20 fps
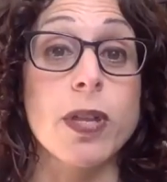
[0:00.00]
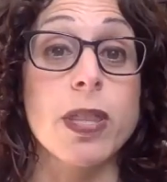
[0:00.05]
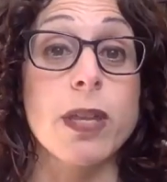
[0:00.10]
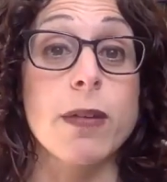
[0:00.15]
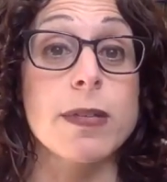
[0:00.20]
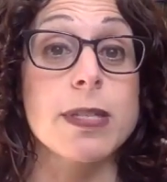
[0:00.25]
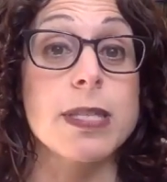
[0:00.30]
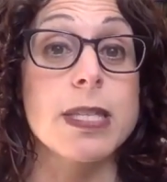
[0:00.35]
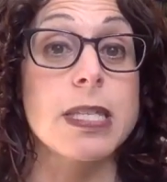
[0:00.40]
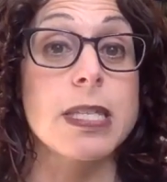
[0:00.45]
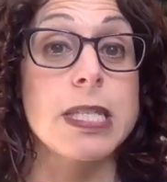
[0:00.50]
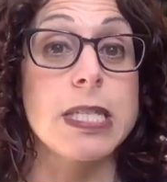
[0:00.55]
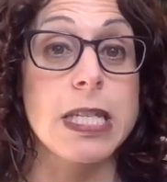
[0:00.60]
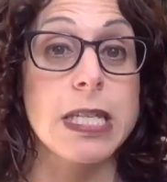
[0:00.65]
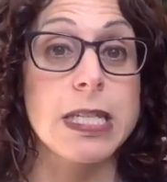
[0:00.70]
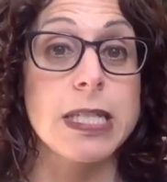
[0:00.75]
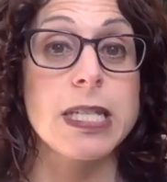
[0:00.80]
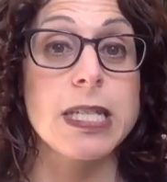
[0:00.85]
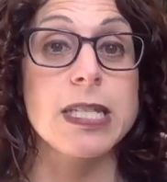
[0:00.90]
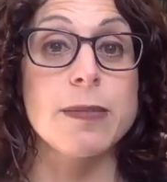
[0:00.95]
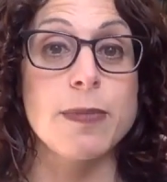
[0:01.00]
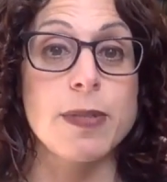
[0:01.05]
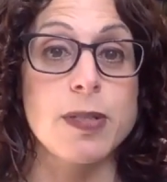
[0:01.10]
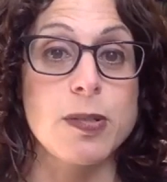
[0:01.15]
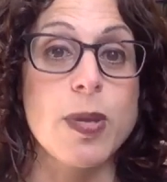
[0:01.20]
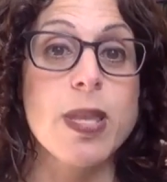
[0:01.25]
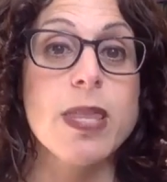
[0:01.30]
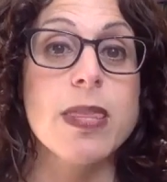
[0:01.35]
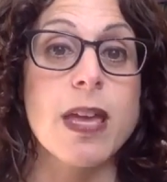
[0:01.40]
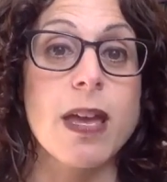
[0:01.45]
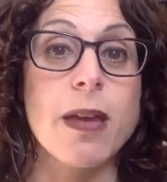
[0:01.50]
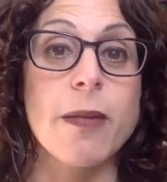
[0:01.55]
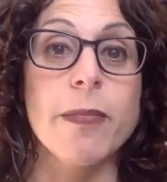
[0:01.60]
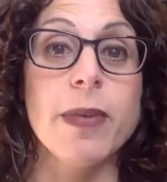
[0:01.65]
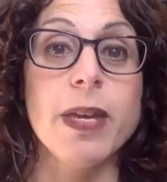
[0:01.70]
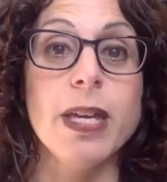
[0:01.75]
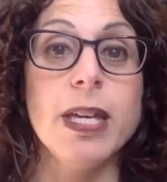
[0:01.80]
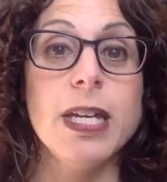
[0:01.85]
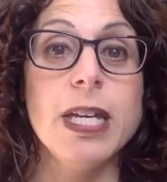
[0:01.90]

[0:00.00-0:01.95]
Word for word: there was this distance between them